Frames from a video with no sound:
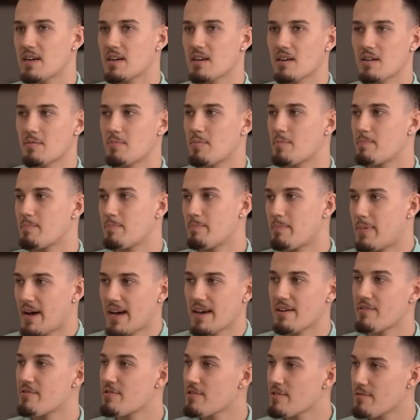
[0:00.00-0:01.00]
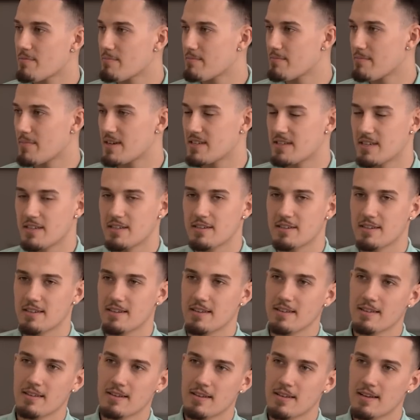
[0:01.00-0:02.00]
how are you going to pay for it?
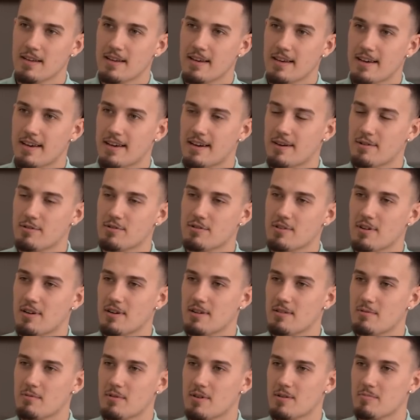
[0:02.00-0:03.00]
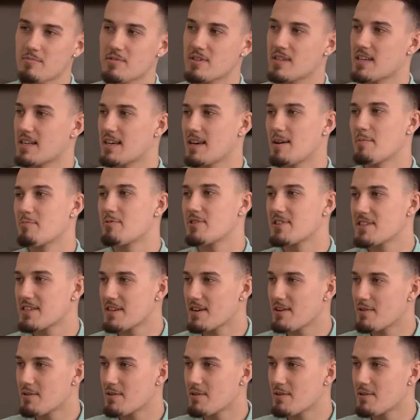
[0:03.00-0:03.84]
essentially. And I was like, well, I'm just going to get a bridging